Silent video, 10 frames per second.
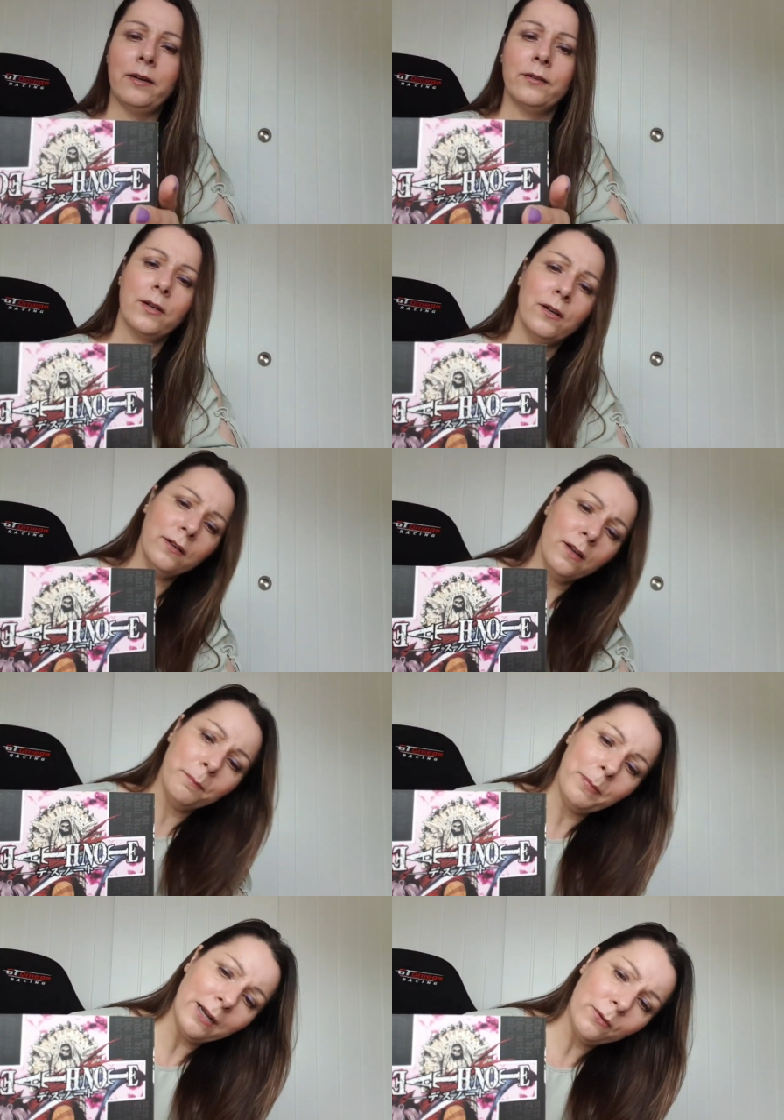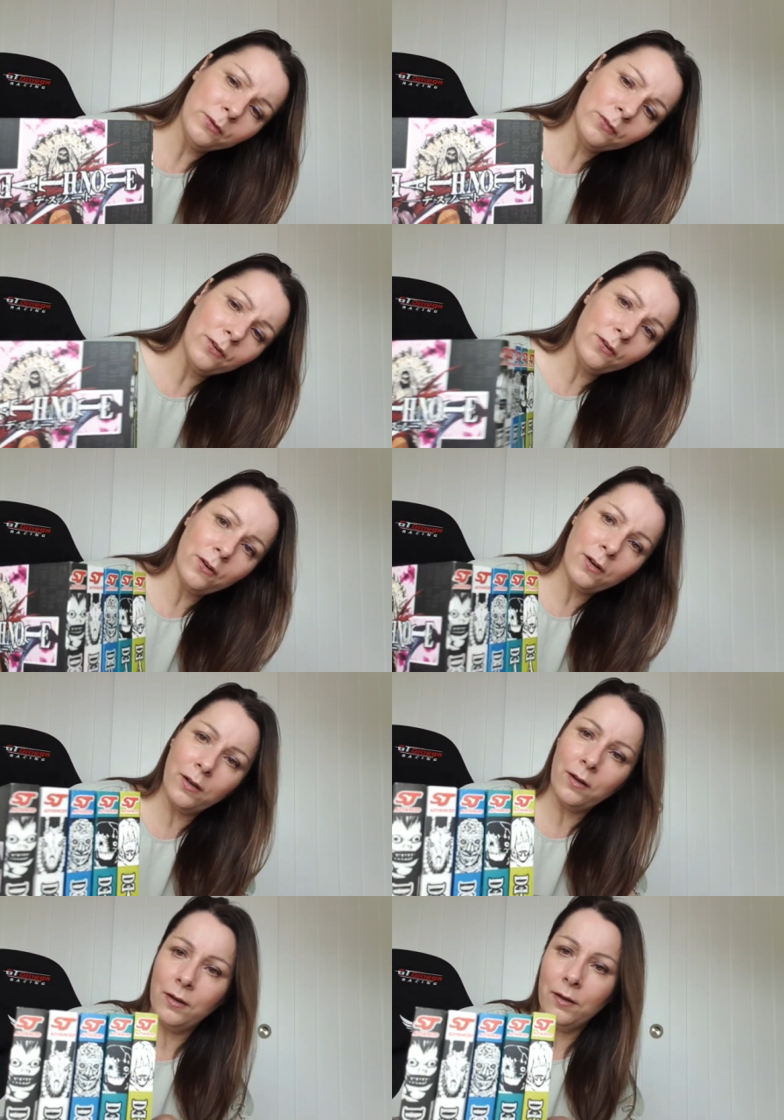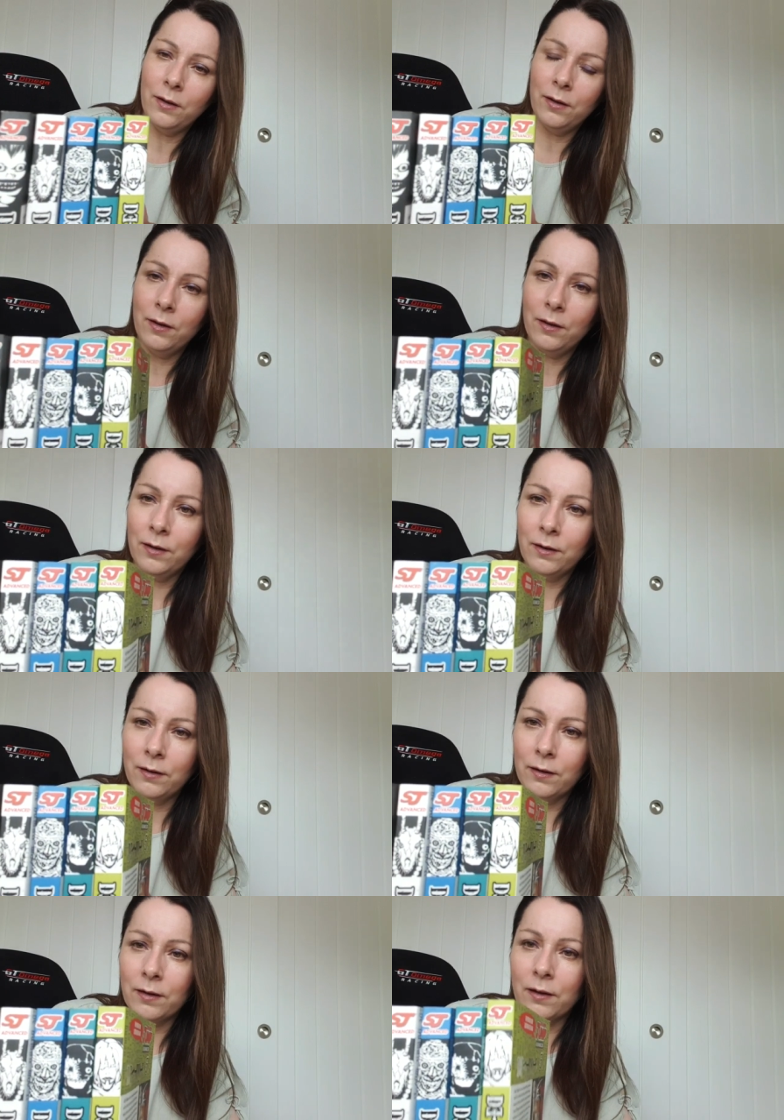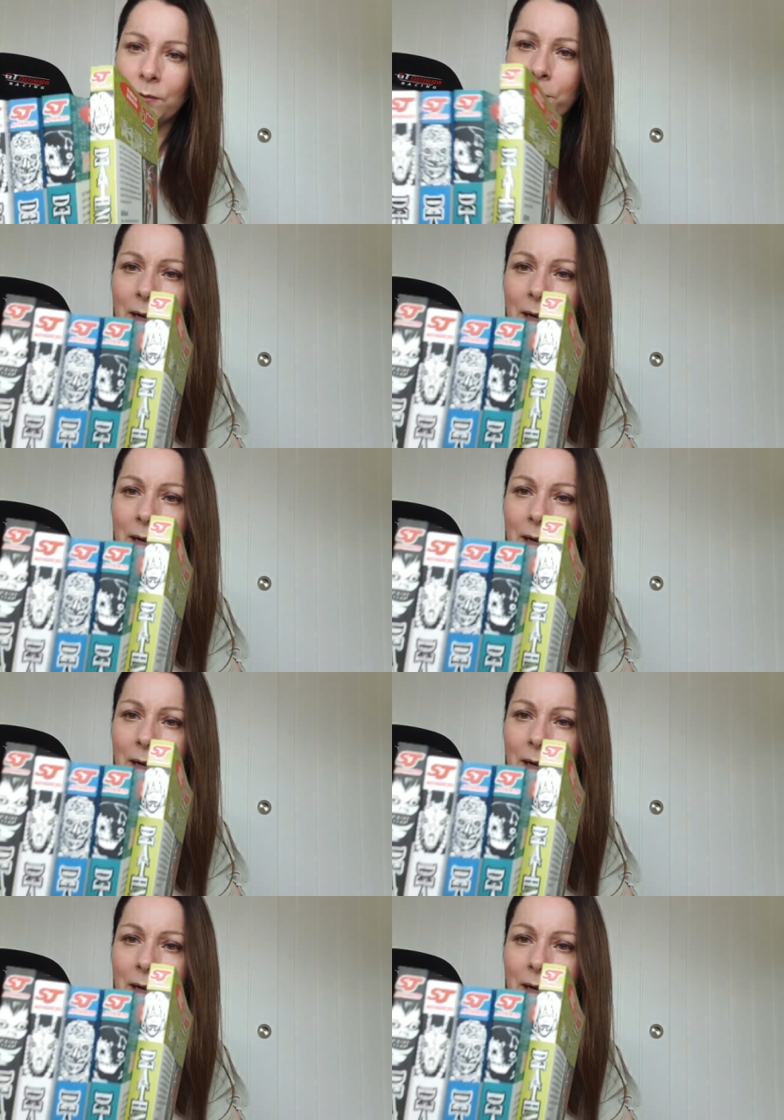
because they kind of like backwards look look